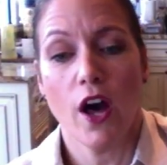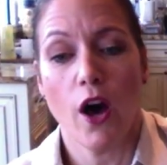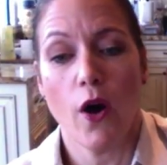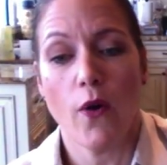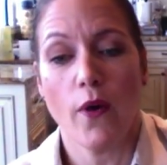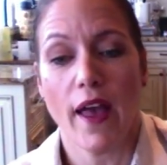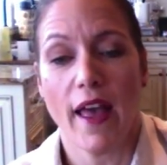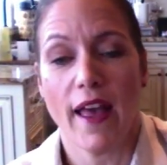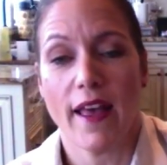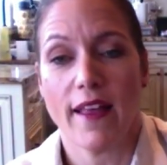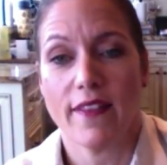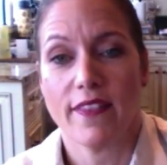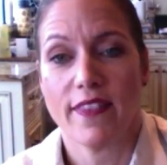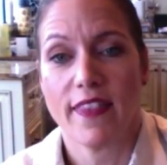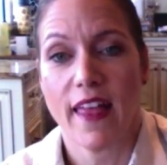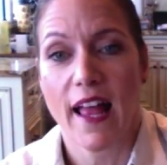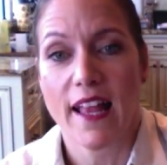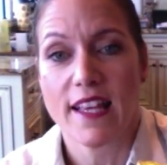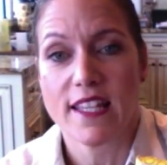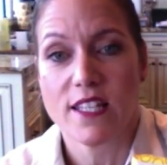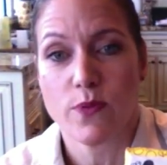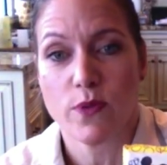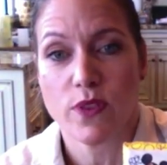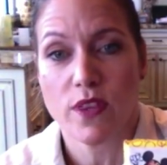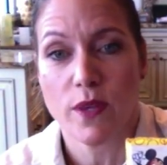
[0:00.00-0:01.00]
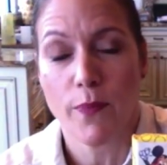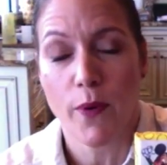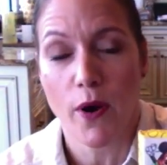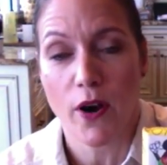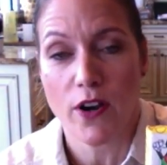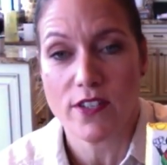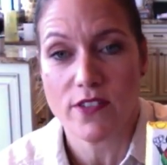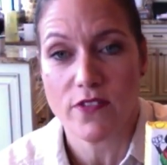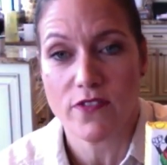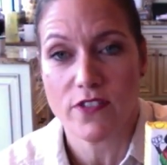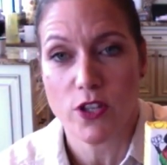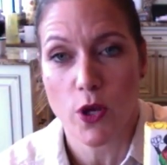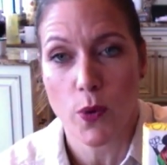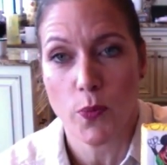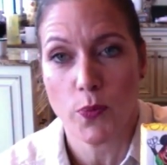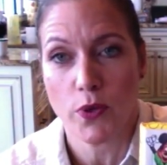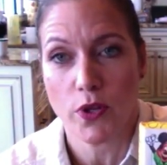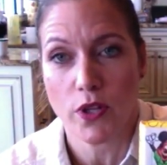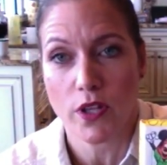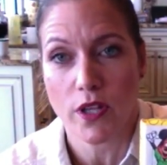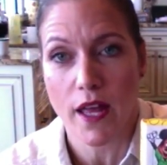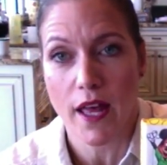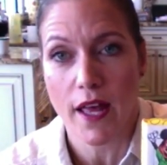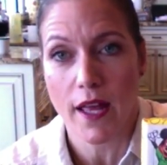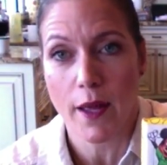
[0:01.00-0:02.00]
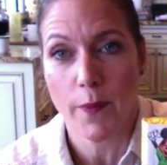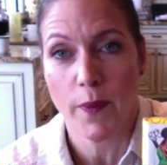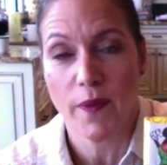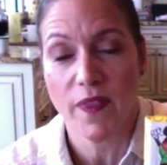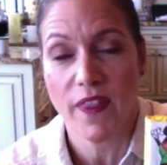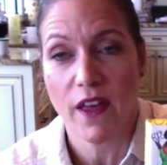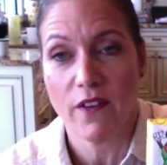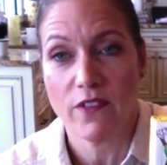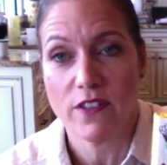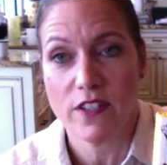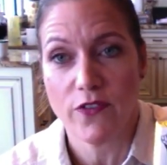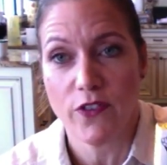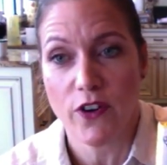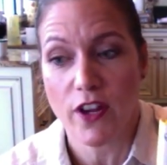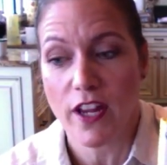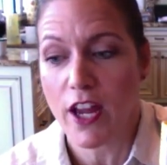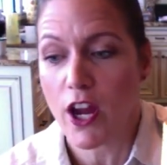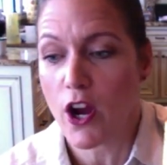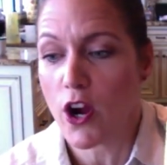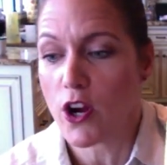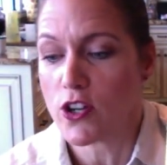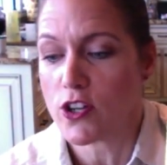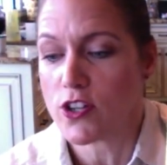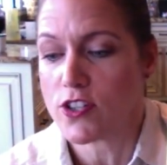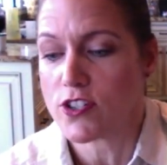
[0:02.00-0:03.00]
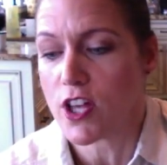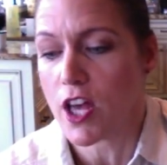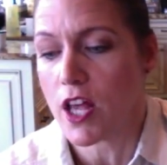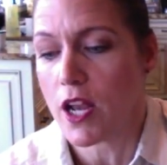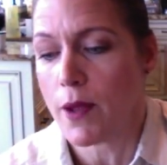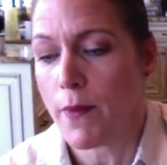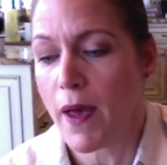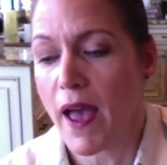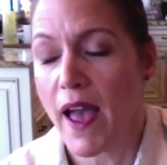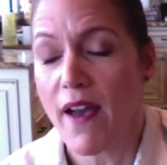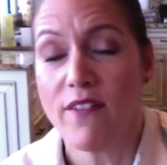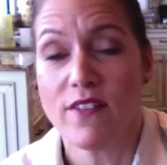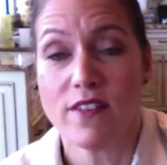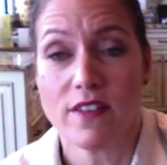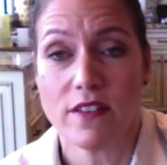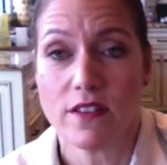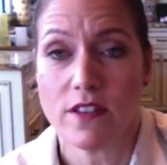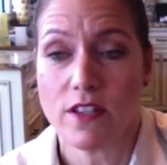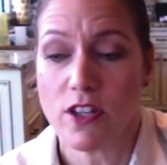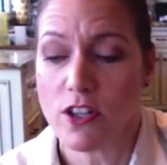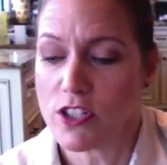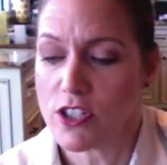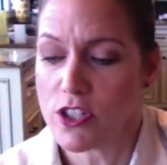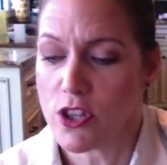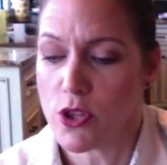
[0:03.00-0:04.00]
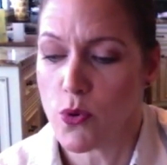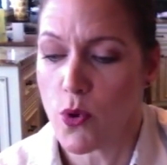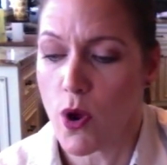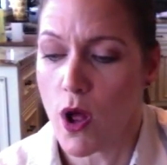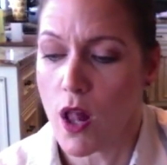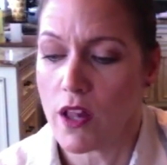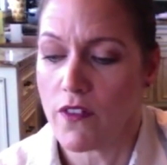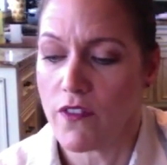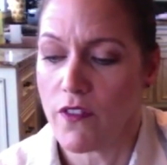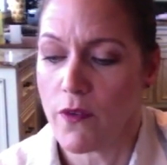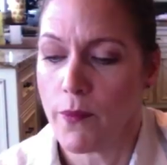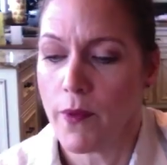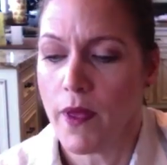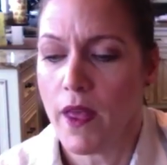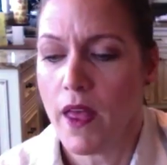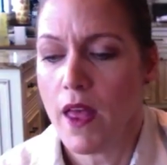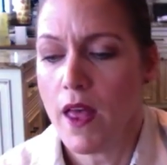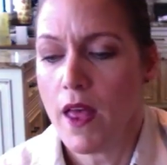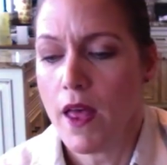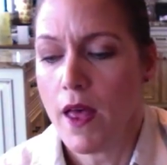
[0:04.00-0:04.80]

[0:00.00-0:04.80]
Okay, that's what the bars of soap look like. But they have different characters on them. I haven't looked through all of them.